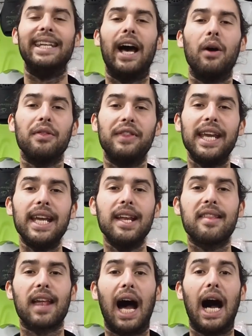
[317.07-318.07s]
Now,
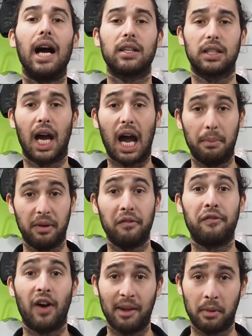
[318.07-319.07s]
these are carbon
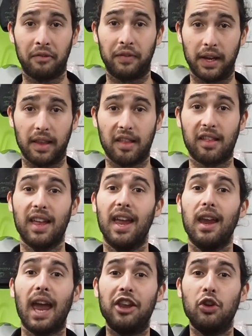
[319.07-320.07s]
fiber fins,
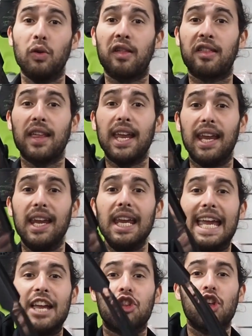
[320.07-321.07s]
and you'll see
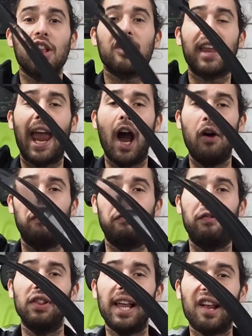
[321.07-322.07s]
just how
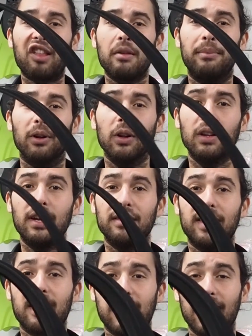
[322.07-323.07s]
flexible
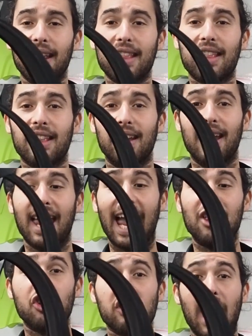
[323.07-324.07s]
this is
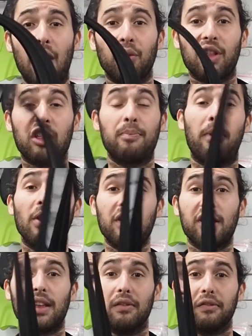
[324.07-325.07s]
and just how
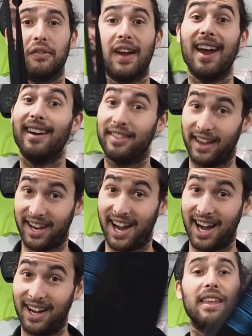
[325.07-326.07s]
responsive they
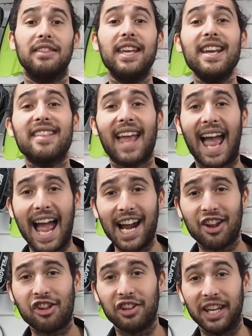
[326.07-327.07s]
are. These are
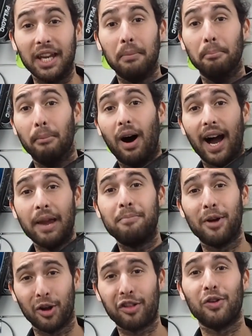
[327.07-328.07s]
actually my
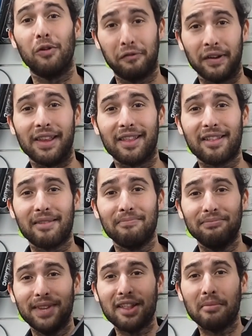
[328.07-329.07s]
personal fins.
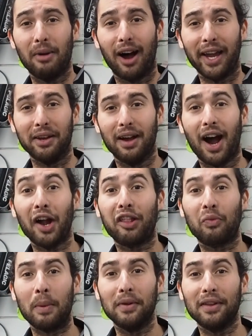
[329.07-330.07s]
These are mine. I
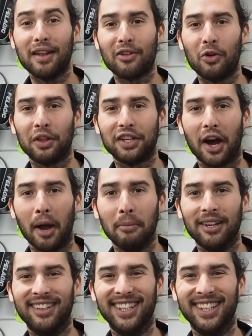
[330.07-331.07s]
swim with these all the time.
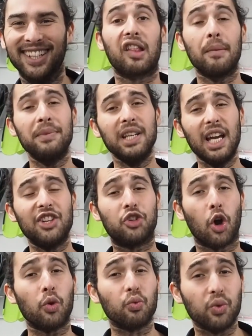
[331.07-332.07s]
Something I
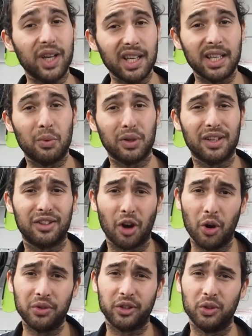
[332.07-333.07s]
don't really want to
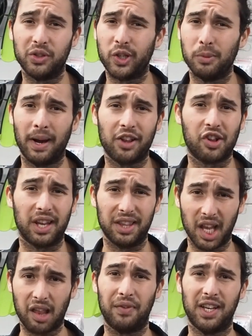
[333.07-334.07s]
go to too much in
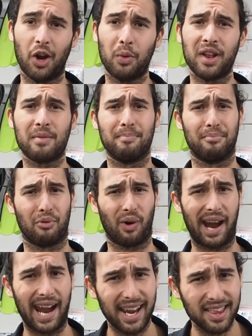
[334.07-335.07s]
this video is
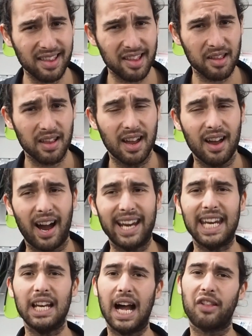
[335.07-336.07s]
brands. I
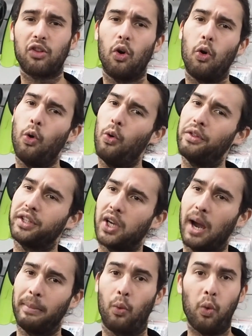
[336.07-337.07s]
get asked all the
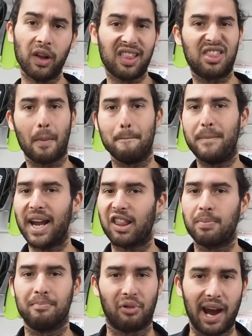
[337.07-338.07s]
time, like, what's the
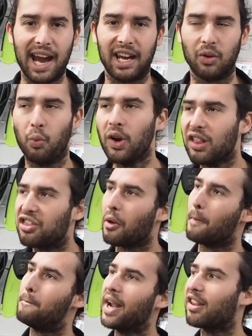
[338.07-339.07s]
best brand? What's the
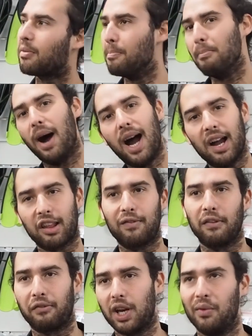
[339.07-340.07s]
best mask
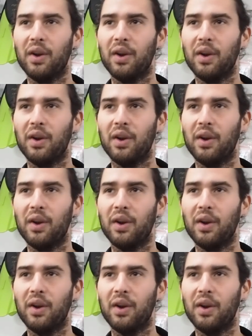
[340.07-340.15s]
for freediving?